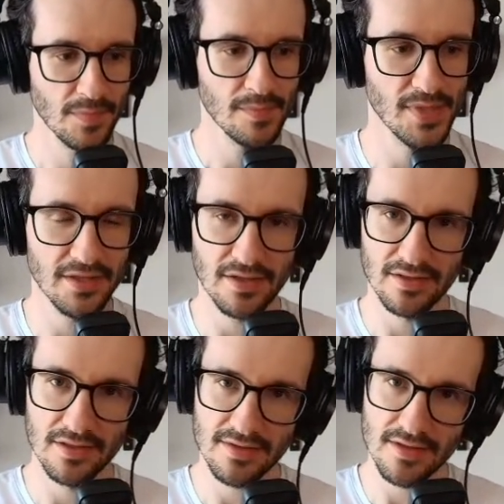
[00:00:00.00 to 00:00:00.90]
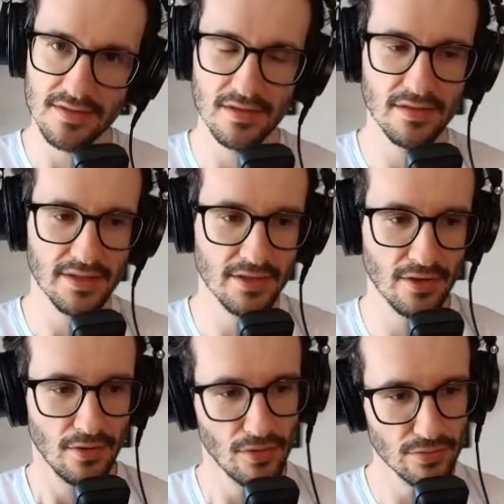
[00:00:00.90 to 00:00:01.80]
but this isn't a
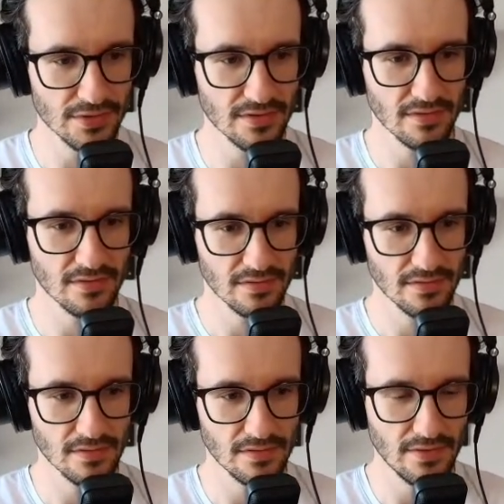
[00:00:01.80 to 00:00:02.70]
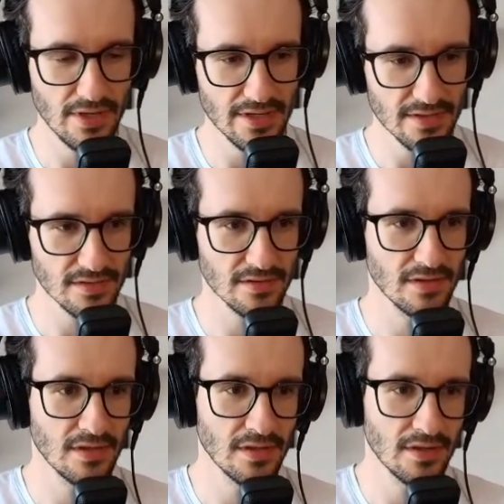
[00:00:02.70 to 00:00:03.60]
closed list.
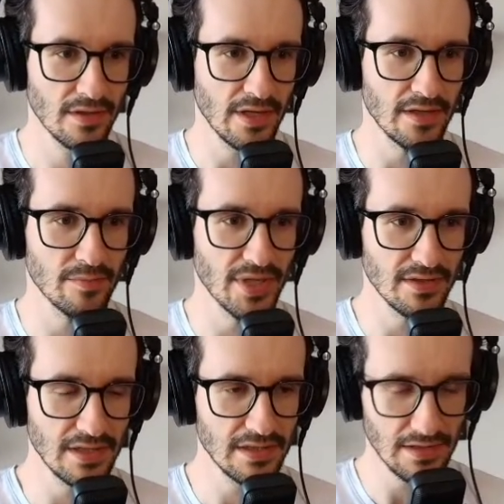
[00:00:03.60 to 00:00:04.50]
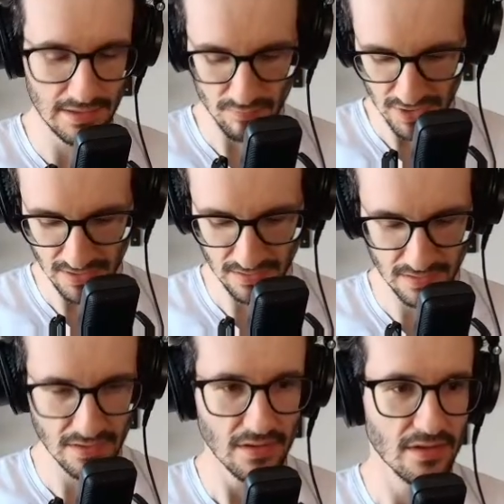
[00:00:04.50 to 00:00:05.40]
And by that I mean
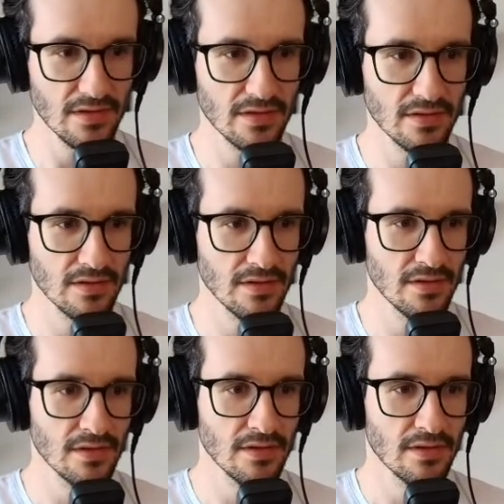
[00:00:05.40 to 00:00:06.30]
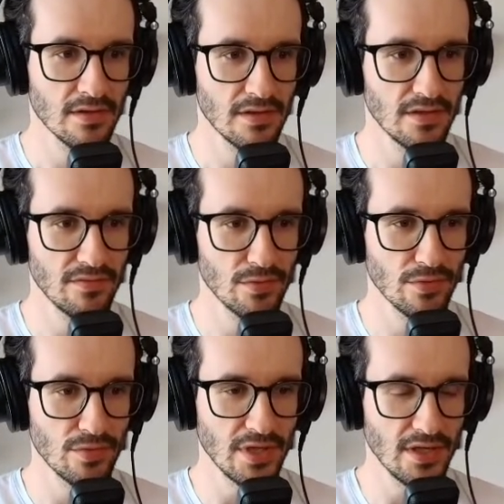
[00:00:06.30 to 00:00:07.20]
that if you
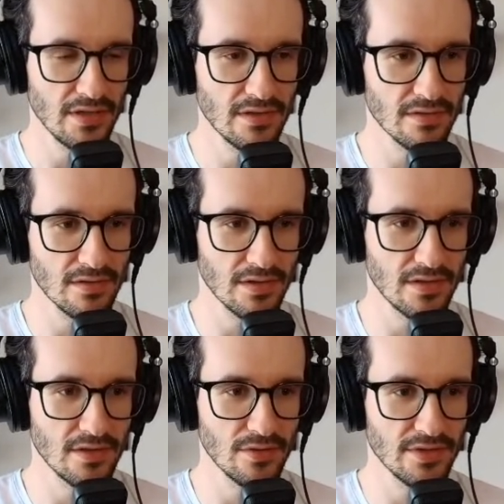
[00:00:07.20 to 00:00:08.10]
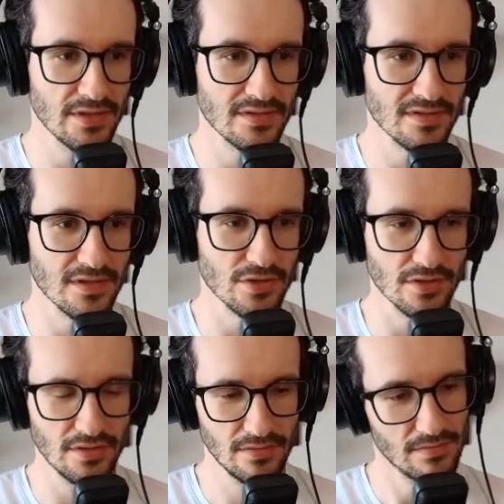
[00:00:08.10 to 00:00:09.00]
create a codex
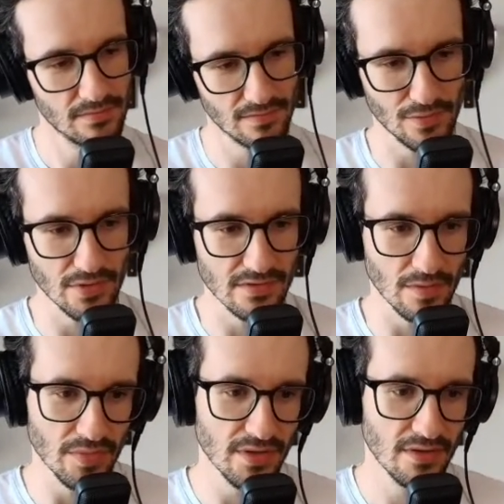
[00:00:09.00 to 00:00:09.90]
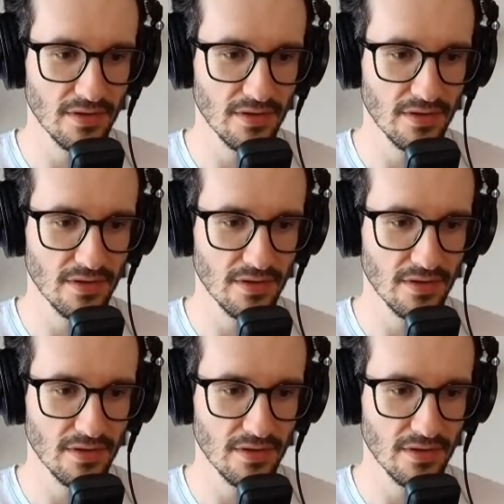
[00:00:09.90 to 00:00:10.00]
session, for example,